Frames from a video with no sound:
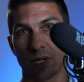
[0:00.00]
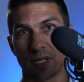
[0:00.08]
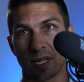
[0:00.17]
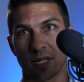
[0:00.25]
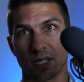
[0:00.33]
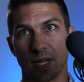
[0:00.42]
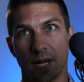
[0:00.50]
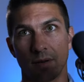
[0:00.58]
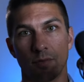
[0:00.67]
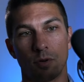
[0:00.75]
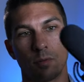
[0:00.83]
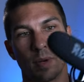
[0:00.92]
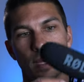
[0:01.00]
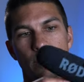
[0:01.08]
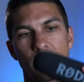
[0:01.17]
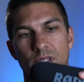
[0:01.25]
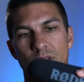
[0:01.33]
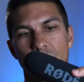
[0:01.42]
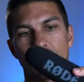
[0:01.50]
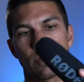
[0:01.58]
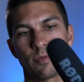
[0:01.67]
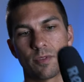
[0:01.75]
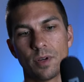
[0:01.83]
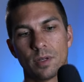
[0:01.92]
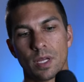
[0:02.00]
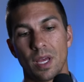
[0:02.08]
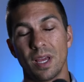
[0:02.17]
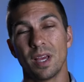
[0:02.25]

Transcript: It takes 9-volt batteries there in the front.